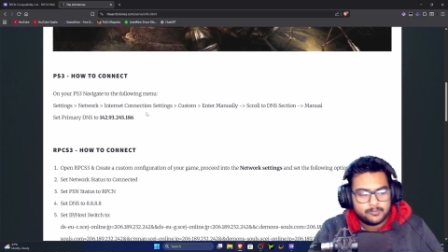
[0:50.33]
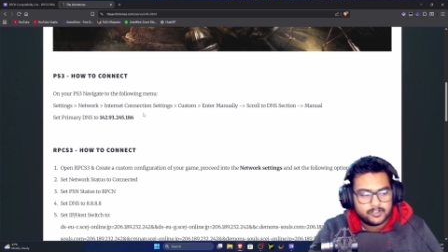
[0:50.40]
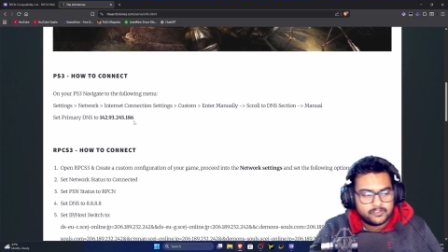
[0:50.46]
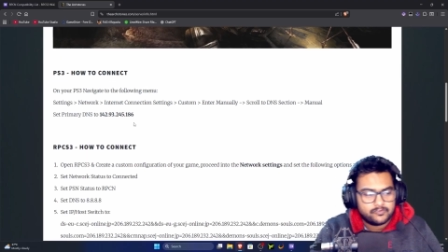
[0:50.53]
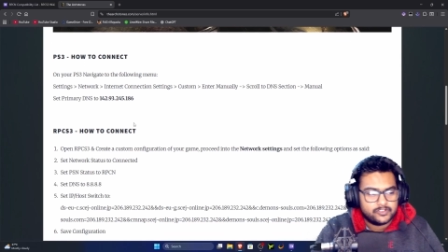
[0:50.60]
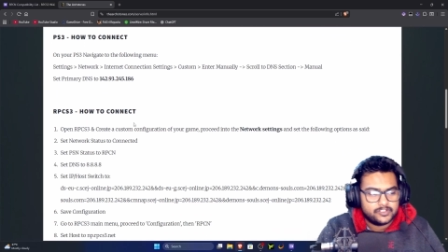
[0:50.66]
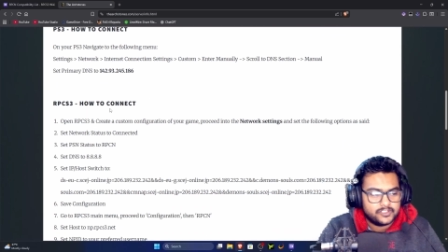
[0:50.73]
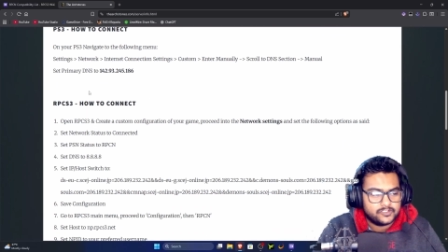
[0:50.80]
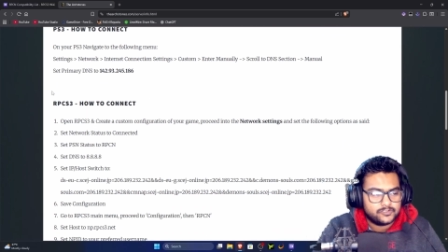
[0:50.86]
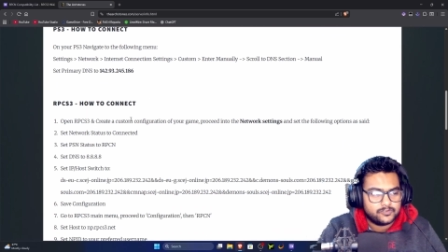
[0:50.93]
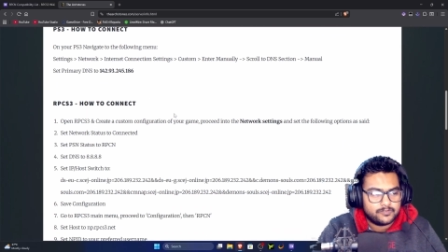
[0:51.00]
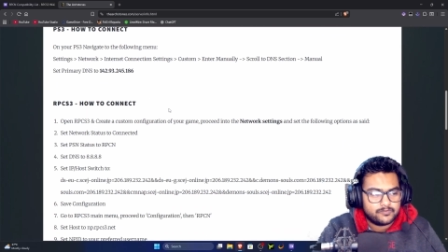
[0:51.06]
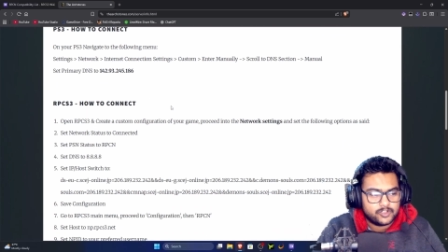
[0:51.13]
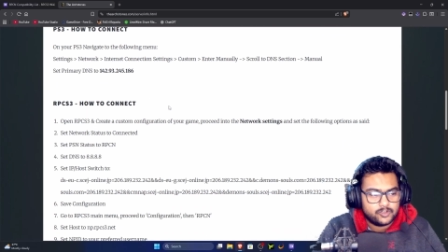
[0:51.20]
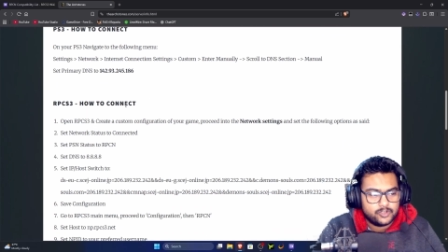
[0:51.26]
but for this
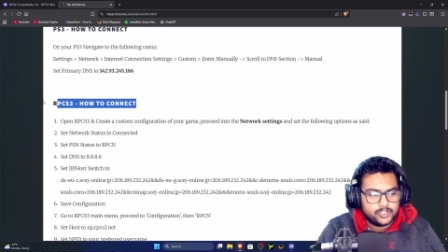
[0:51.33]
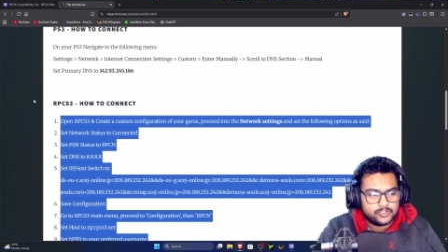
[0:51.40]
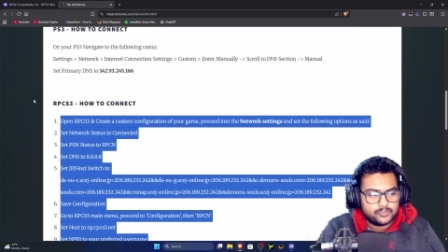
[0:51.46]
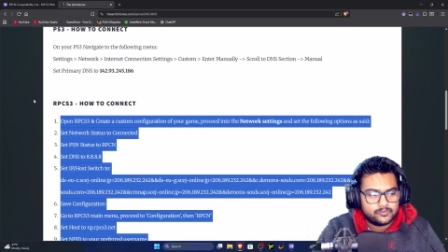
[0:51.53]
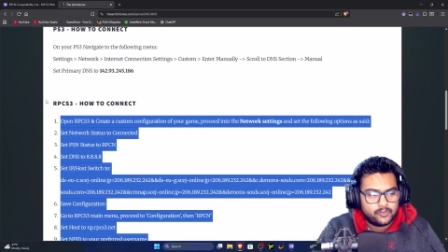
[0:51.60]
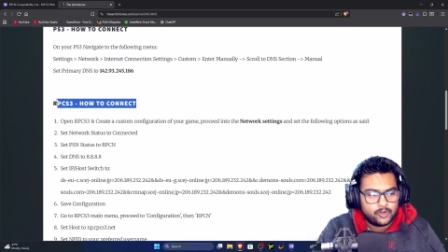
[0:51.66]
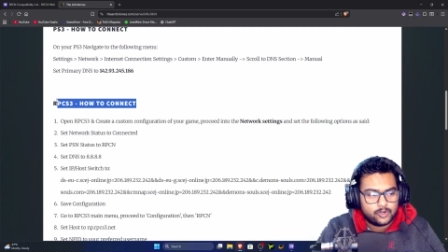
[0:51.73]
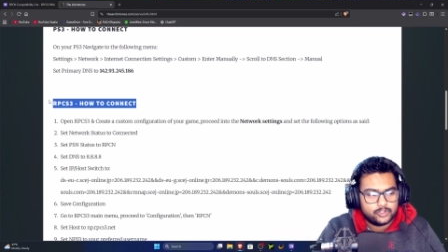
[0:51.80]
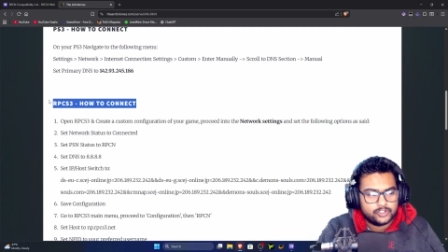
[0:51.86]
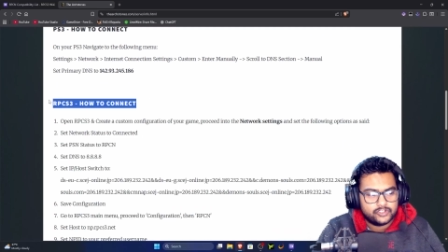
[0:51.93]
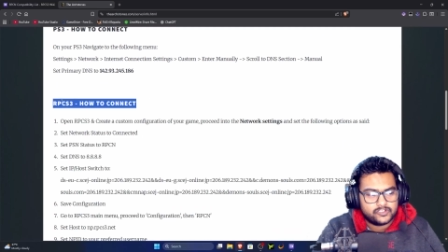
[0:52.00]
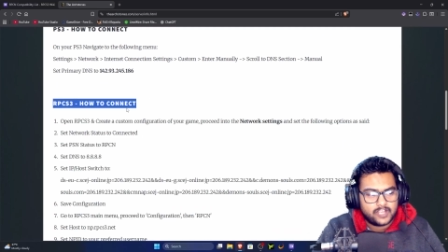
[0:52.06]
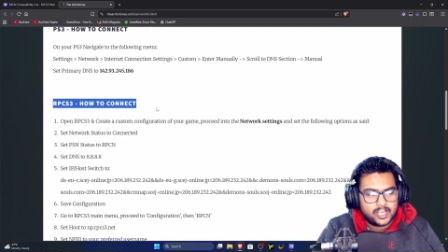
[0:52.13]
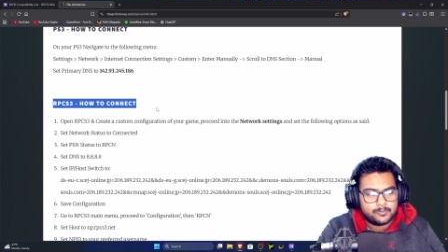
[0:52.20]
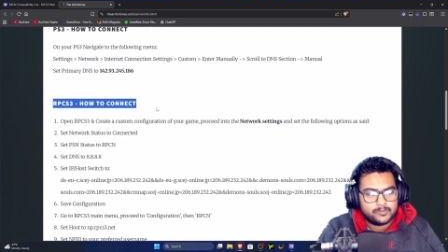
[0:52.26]
one we're going to follow
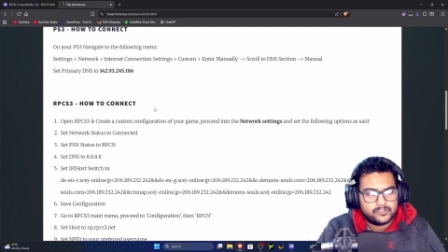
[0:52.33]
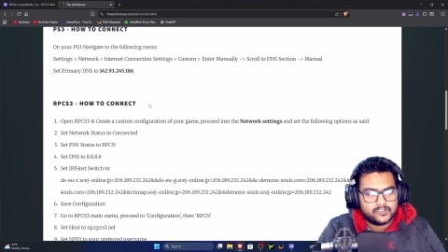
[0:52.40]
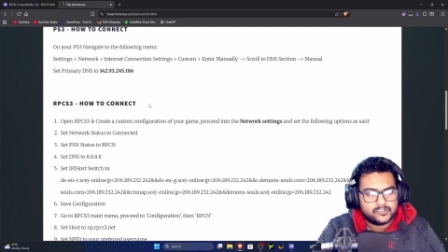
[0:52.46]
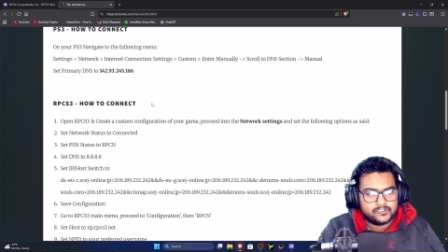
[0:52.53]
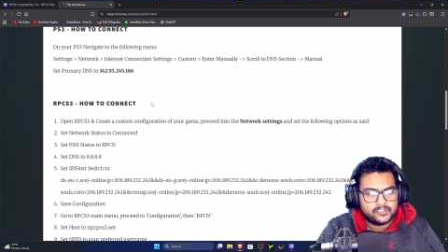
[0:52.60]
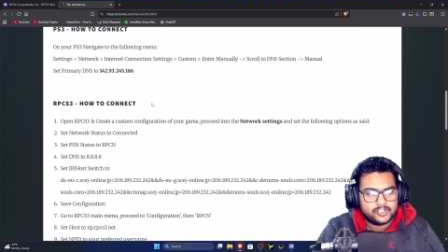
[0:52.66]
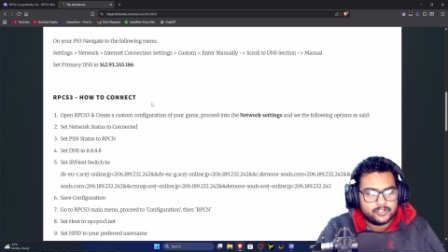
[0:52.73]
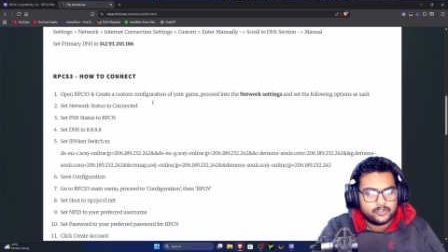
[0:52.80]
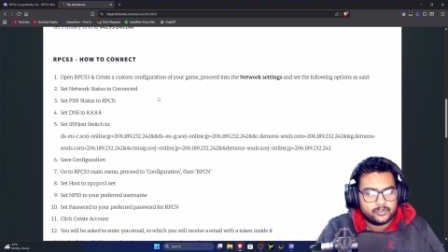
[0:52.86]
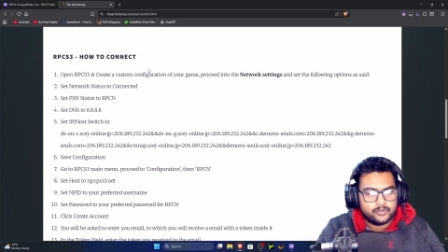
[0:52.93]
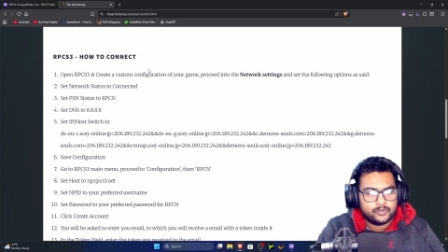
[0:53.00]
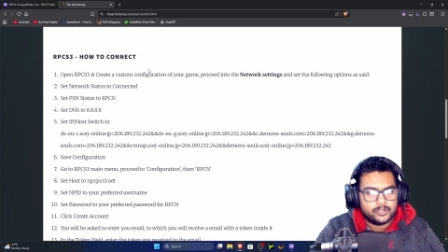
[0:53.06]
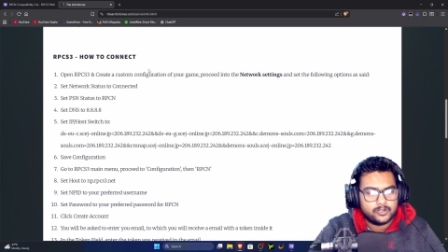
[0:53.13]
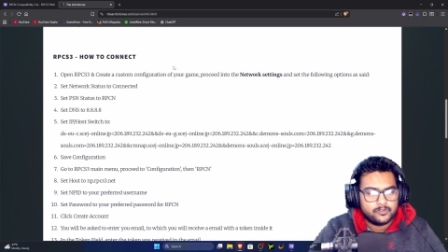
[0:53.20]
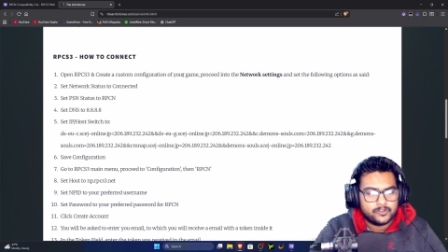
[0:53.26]
this RPCS3
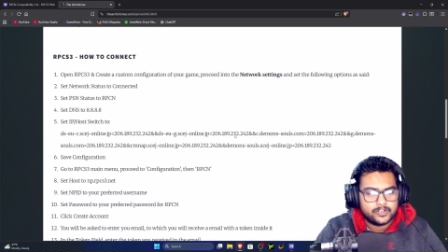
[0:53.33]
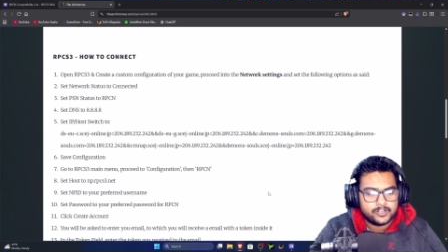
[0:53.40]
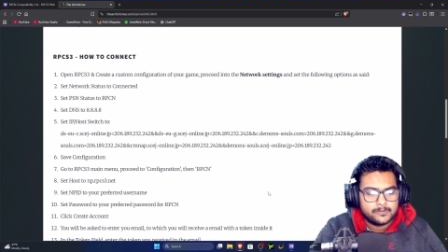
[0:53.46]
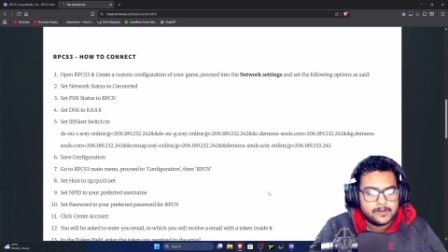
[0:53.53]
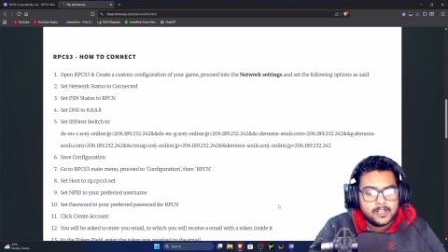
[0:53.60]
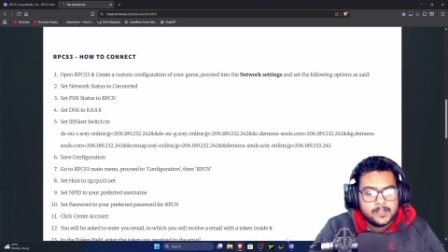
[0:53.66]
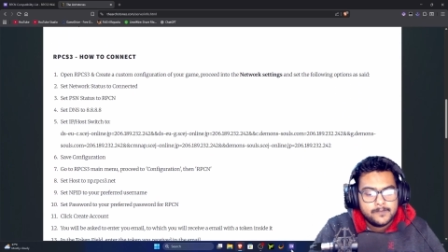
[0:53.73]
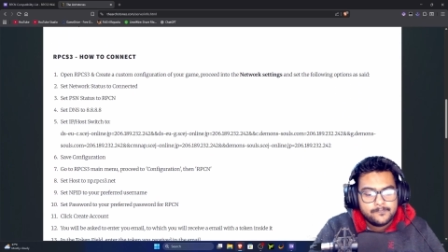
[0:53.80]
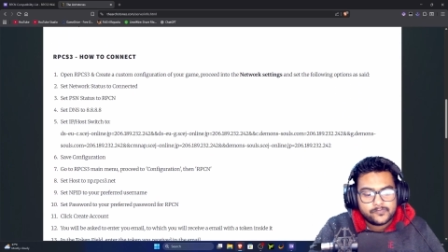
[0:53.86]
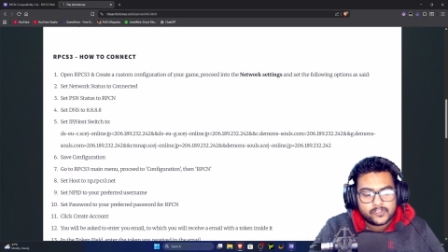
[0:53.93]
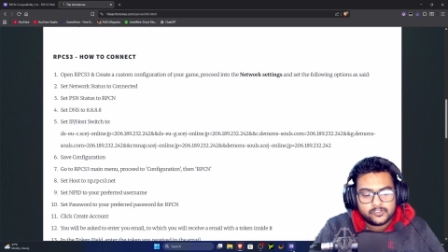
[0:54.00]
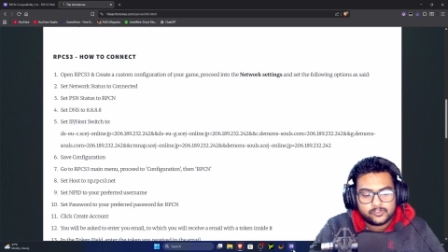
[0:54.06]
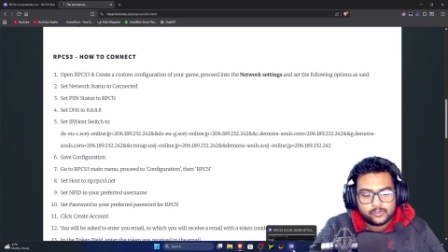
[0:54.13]
tutorial over here. So